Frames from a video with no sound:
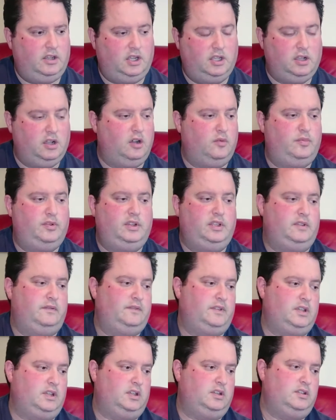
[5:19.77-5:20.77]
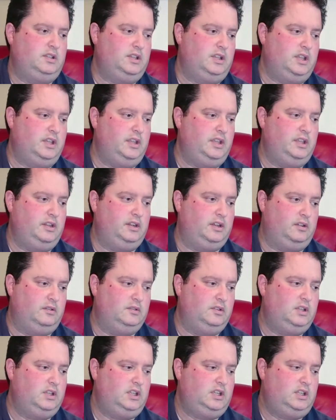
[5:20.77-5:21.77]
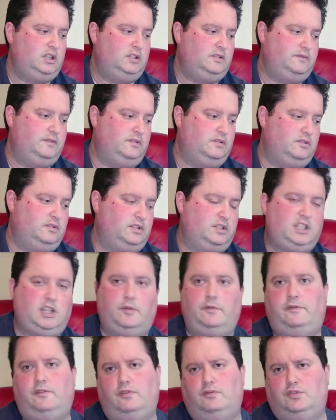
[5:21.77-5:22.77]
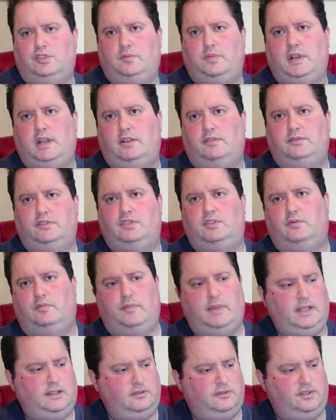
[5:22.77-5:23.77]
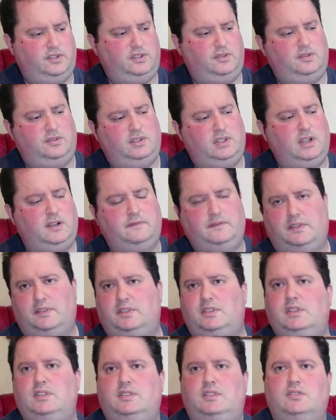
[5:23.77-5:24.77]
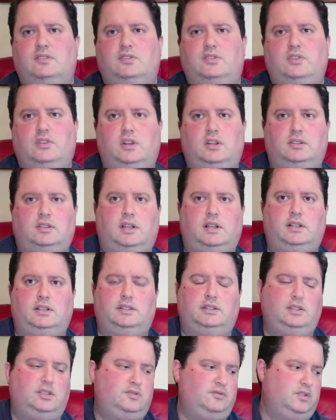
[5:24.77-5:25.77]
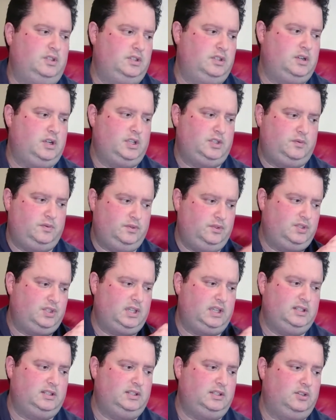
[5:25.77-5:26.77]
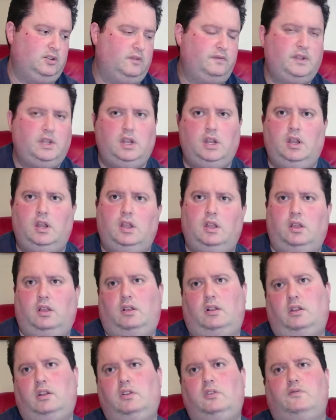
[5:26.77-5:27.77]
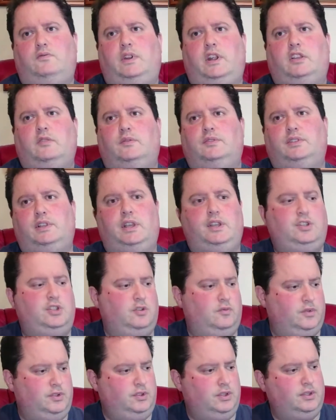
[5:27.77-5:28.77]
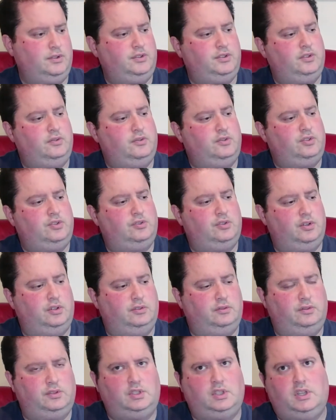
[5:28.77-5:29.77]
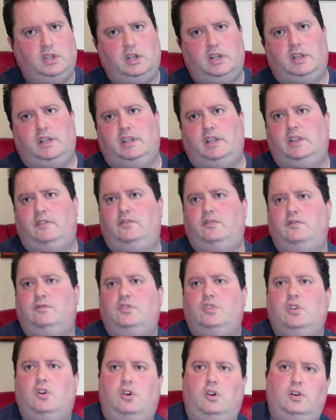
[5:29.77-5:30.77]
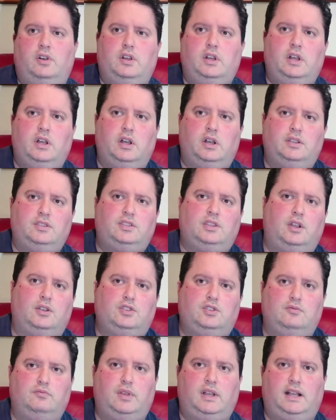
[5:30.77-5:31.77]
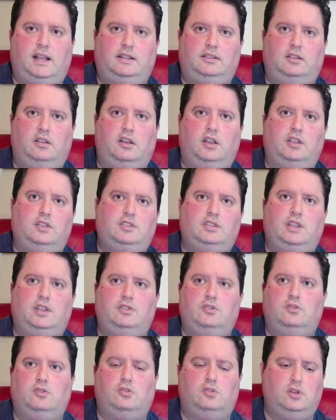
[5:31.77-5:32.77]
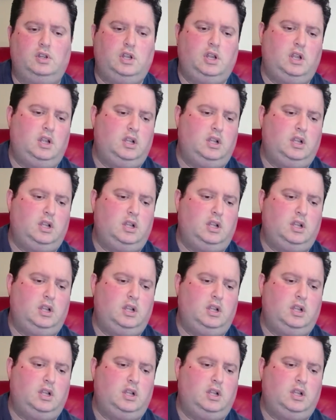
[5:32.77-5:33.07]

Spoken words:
can't believe that, you know, for sub £400, the amount of stuff that sits inside that, and it's really nice when you take the lid off. A little recommendation: when you undo the screws, if you've got a suction pad, like say your